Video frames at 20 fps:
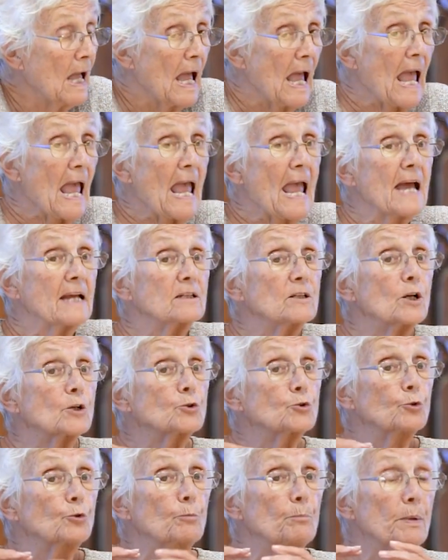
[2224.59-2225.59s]
And
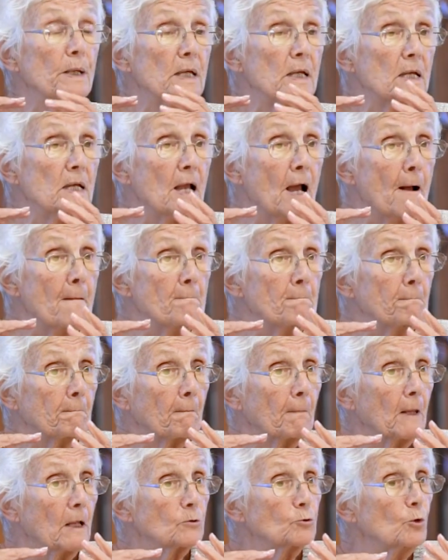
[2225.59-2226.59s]
to be
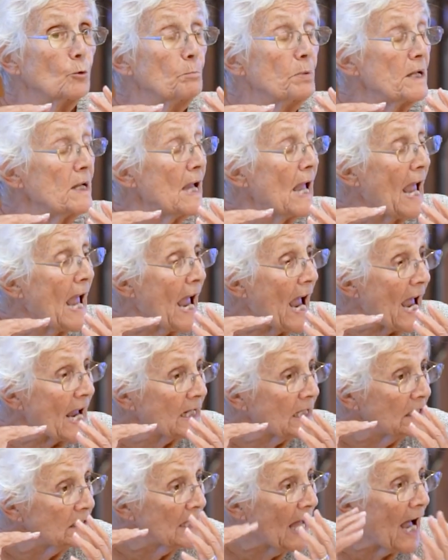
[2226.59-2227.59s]

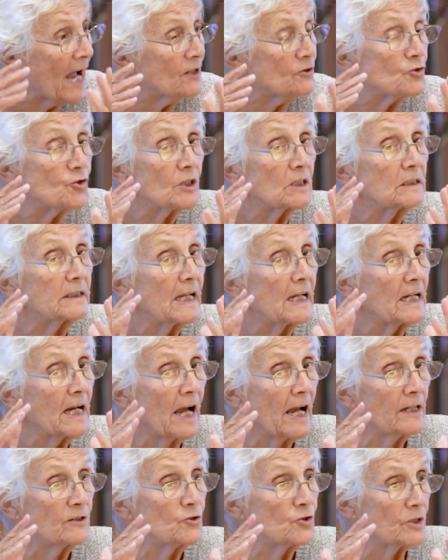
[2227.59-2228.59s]
ecologically
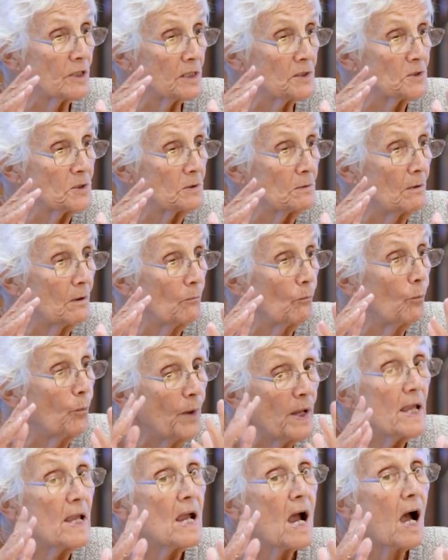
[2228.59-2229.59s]
conscious,
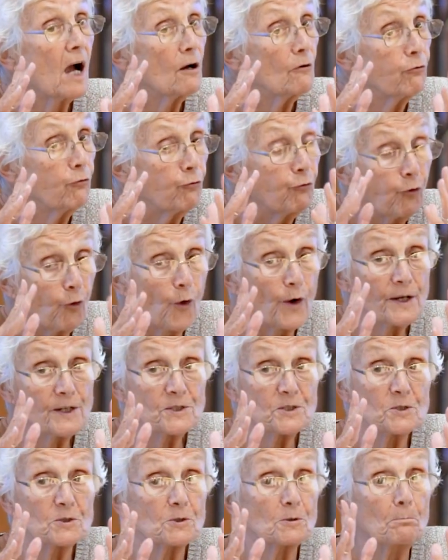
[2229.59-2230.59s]
we are
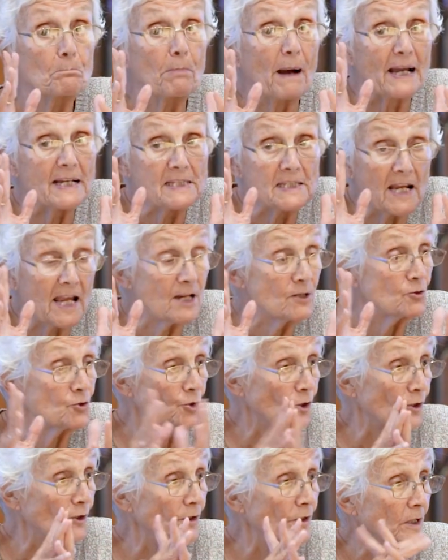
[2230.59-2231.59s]
forced by
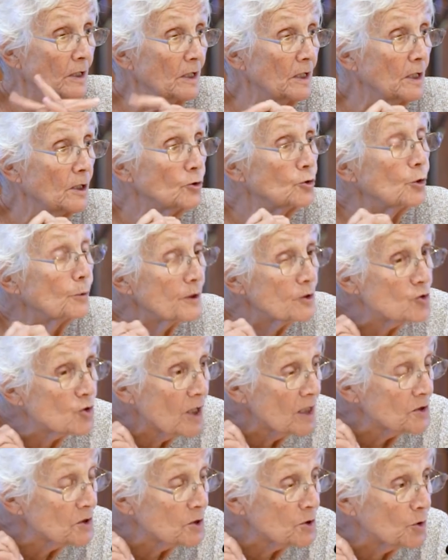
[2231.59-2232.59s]
nature to
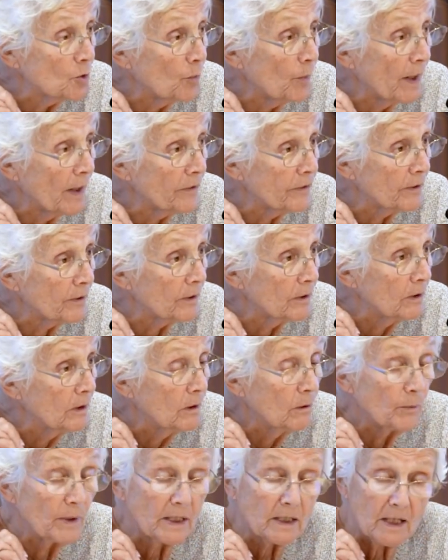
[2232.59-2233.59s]
adjust to weather.
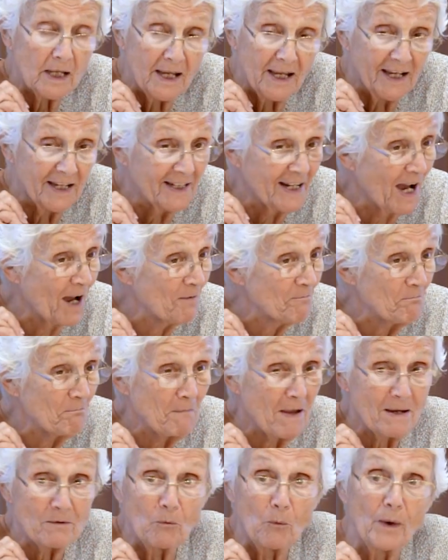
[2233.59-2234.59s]
We cannot
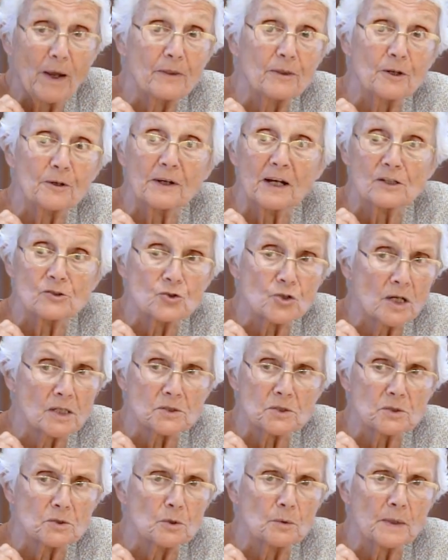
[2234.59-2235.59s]
make weather
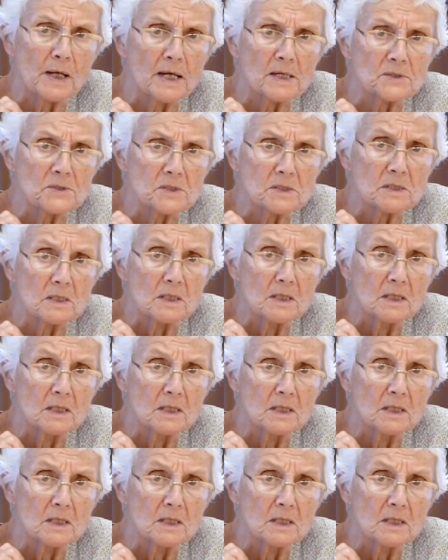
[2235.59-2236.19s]
adjust to us.